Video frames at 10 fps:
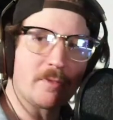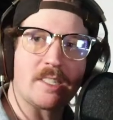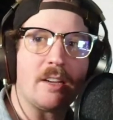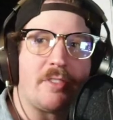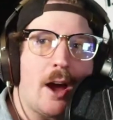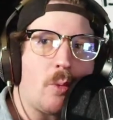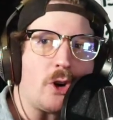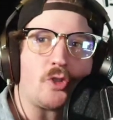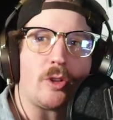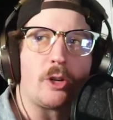See if that
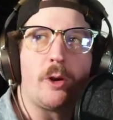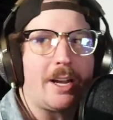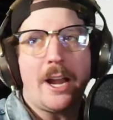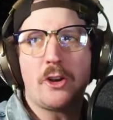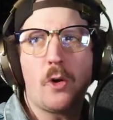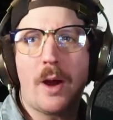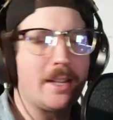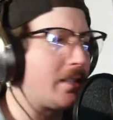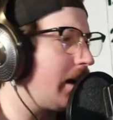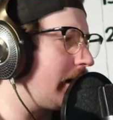works really quick. I don't know why
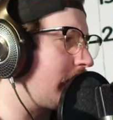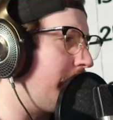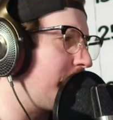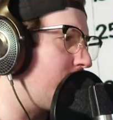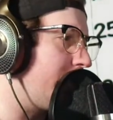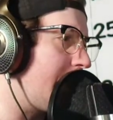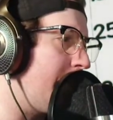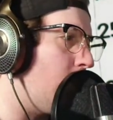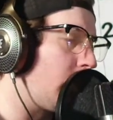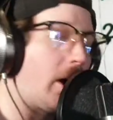it's not coming through in the
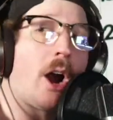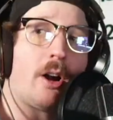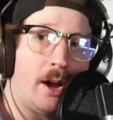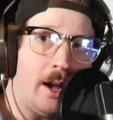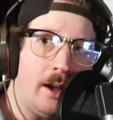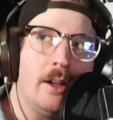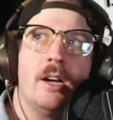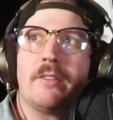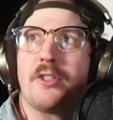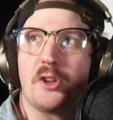email. We are,
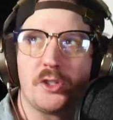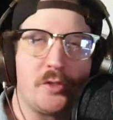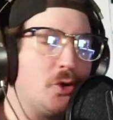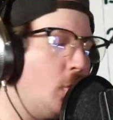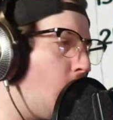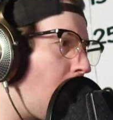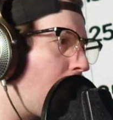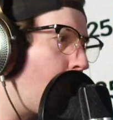for those of you who are